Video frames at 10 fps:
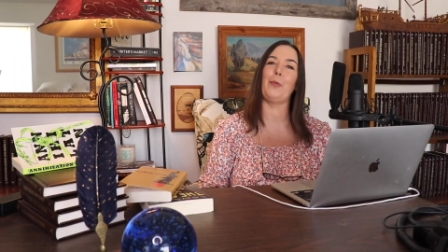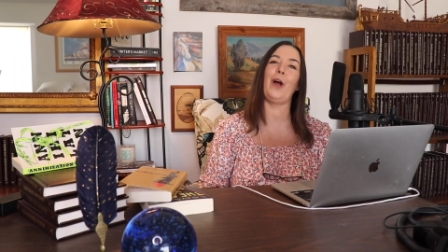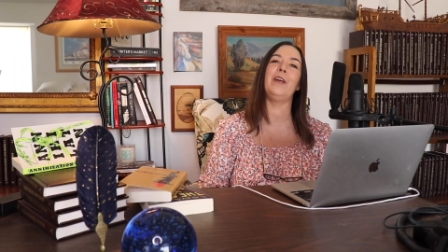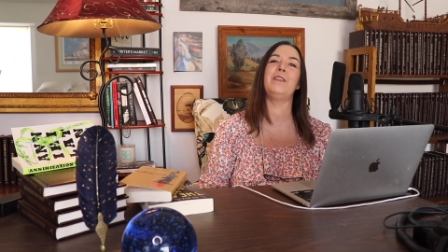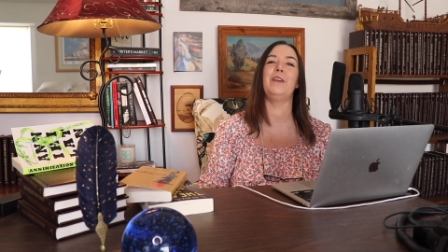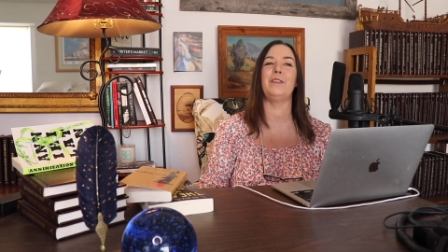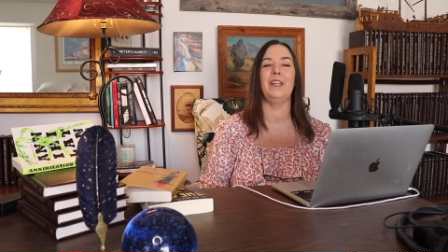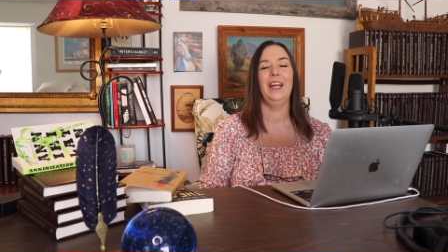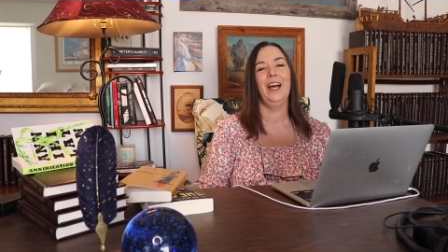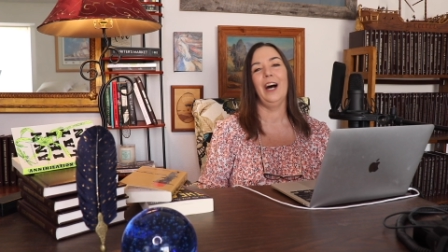the process
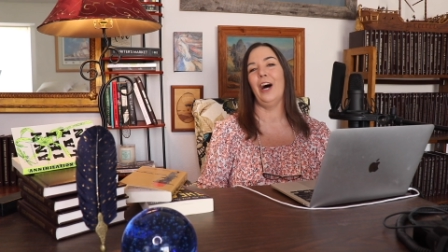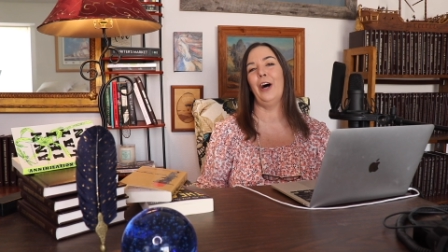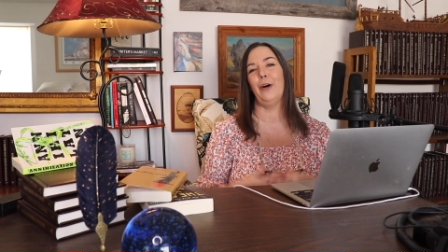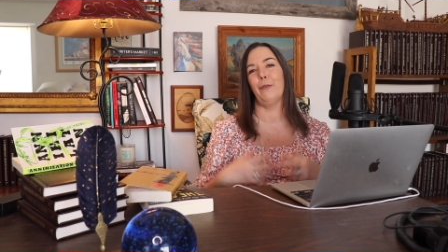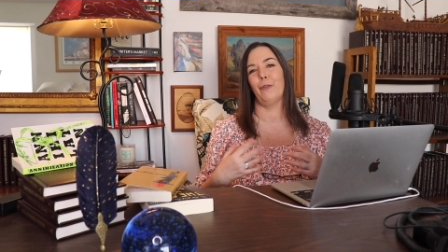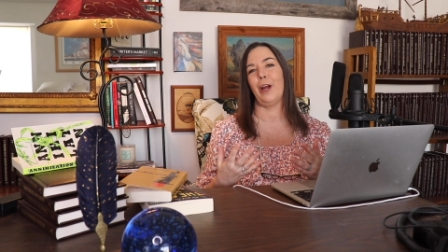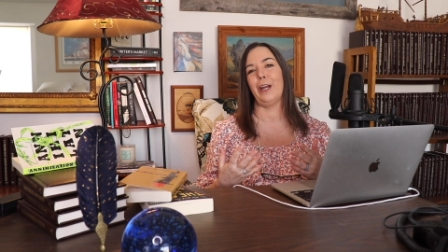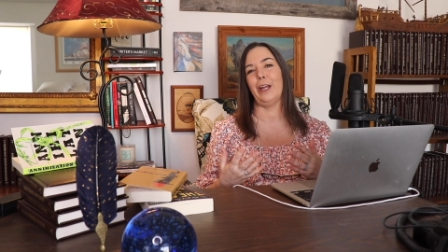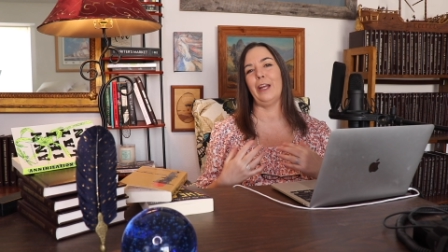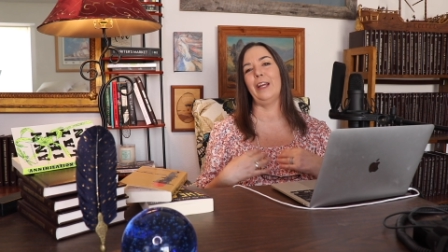of
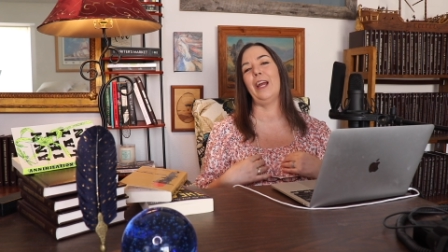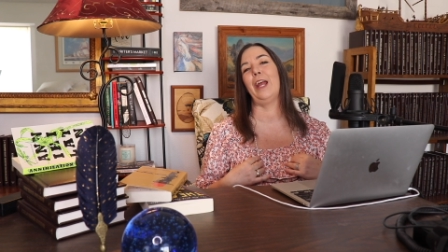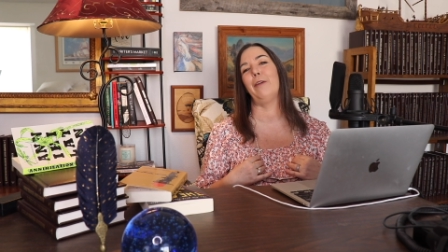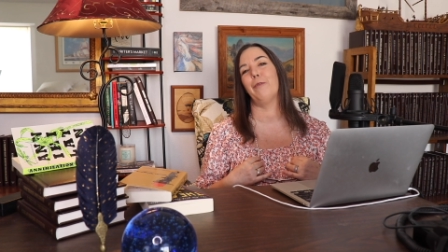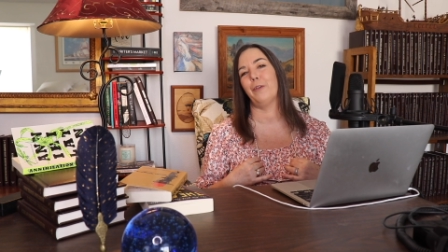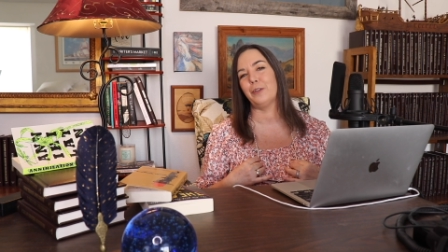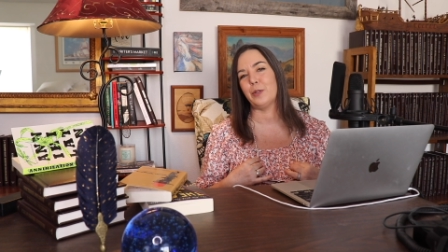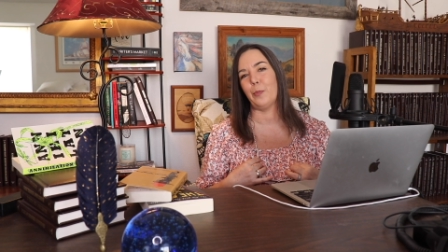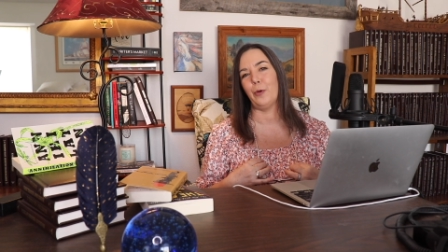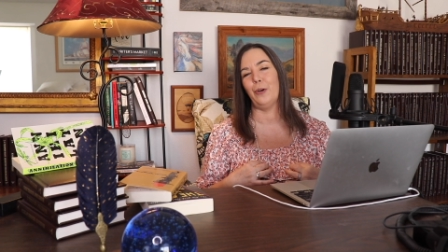writing a
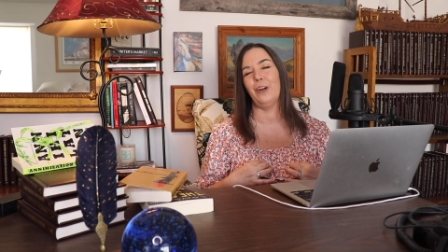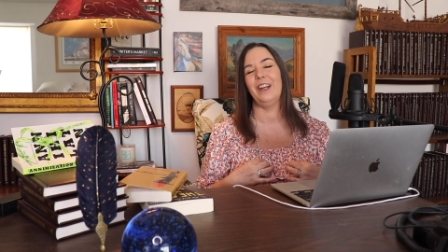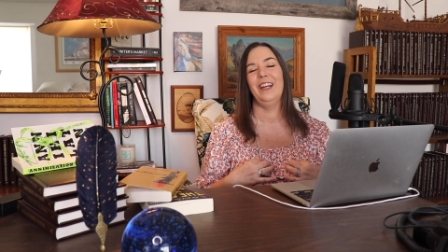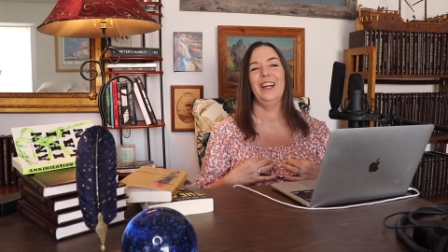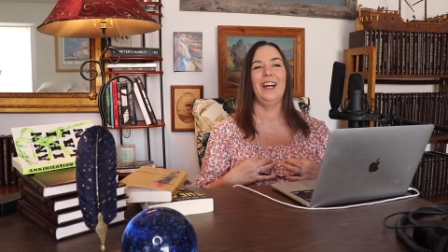first book.